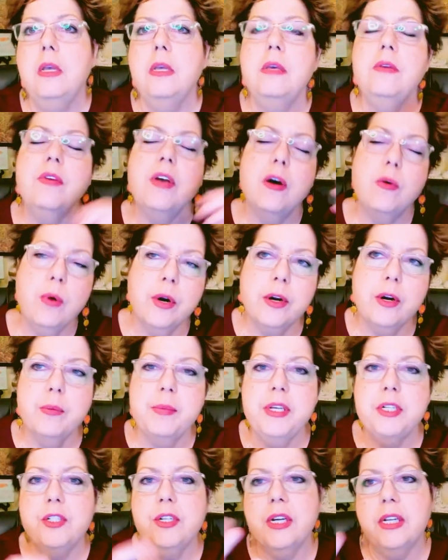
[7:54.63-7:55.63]
you've got worker
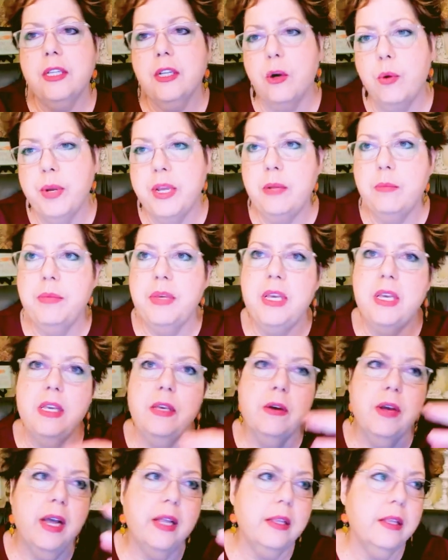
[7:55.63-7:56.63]
bees, you got the queen bee,
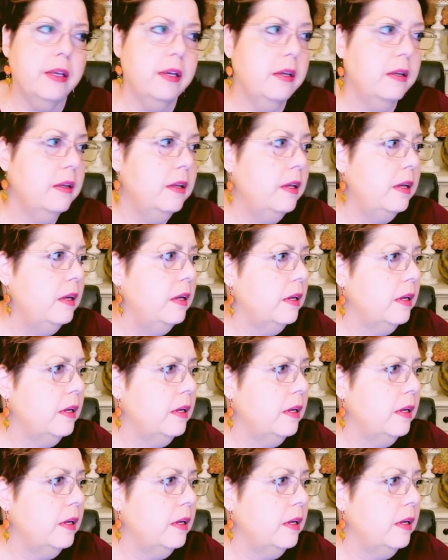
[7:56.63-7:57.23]
you got the